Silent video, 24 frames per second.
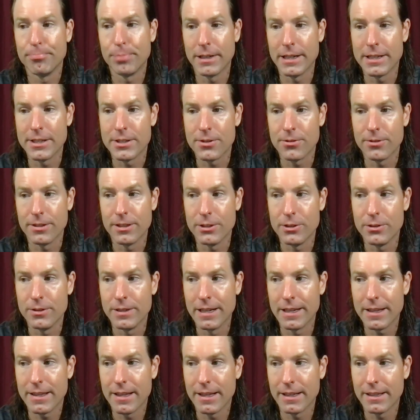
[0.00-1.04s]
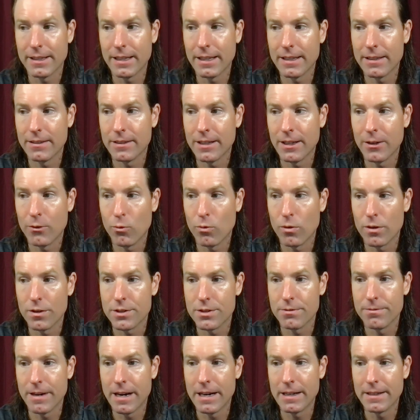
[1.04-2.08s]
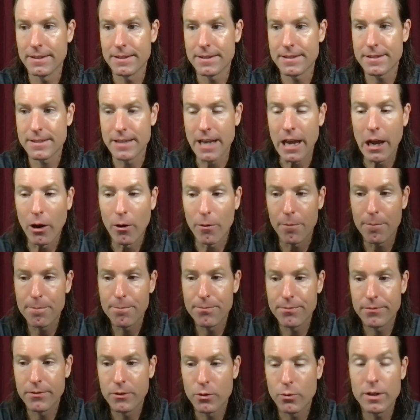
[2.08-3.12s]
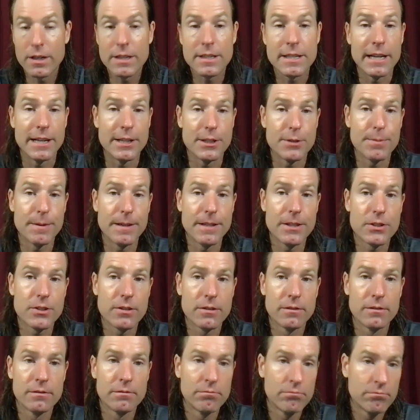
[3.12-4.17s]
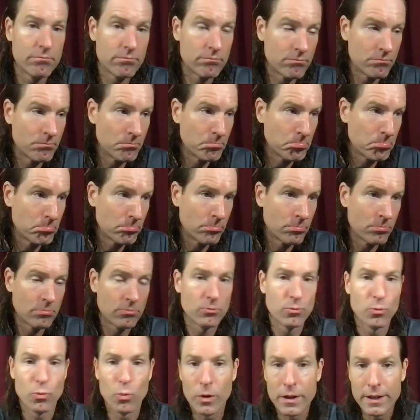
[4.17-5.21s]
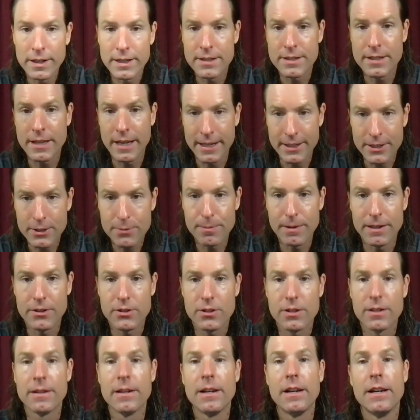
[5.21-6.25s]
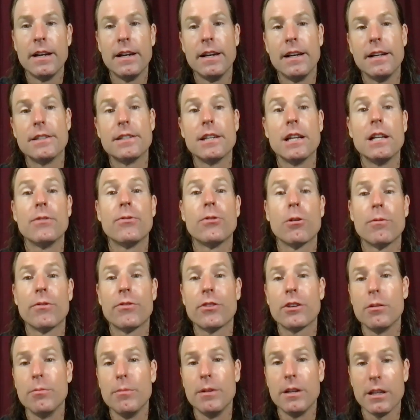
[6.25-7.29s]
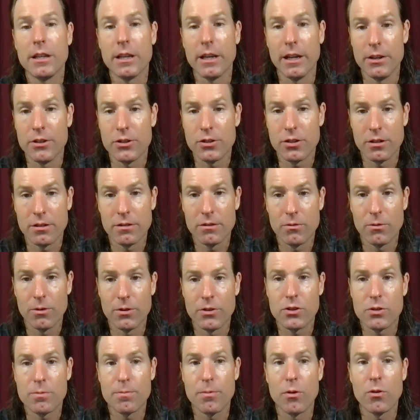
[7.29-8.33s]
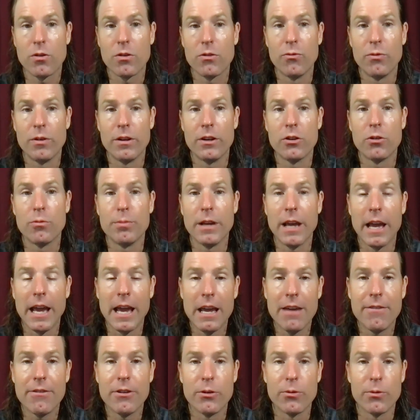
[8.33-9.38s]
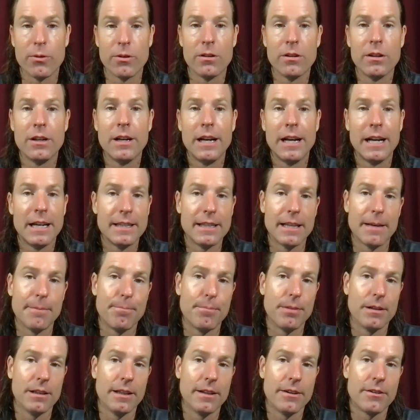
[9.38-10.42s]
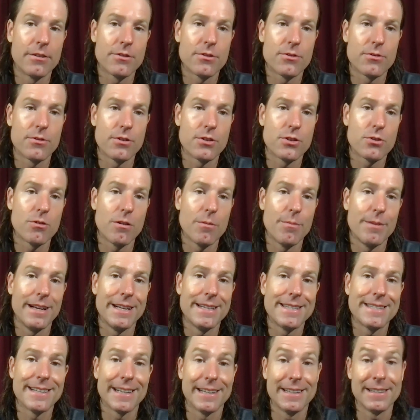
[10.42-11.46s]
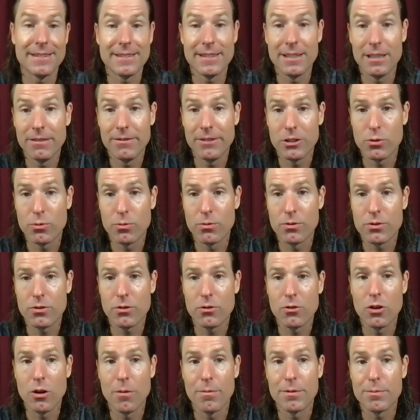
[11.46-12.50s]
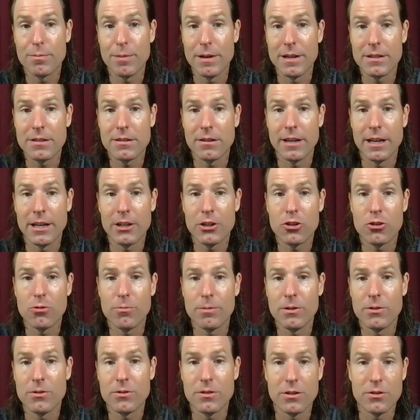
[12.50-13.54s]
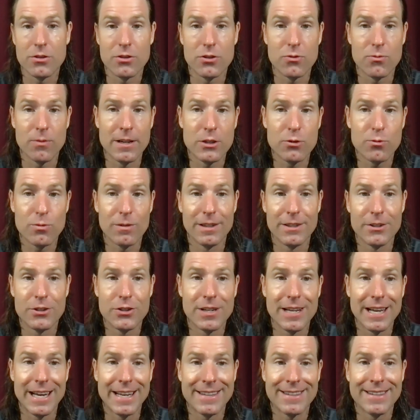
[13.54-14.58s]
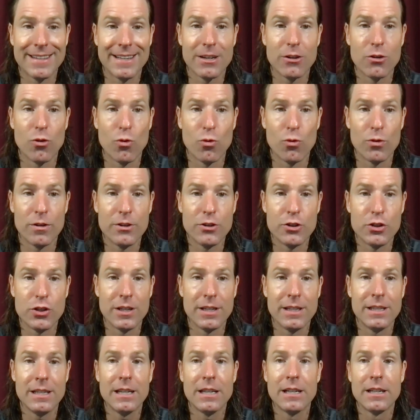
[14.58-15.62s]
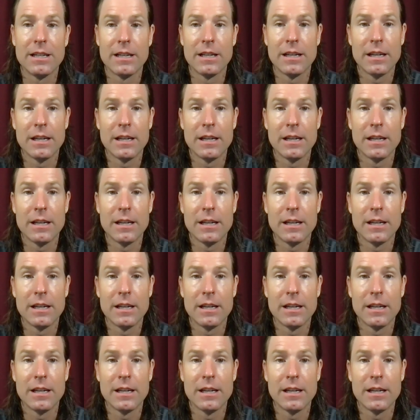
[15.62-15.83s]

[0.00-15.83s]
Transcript: But I certainly do not think that, that words are violence. Now, what is hate speech? What is hate speech? It's any form of communication, whether spoken, written, or behavioral, that belittles or discriminates against individuals or groups based on attributes such as race, religion, ethnic origin,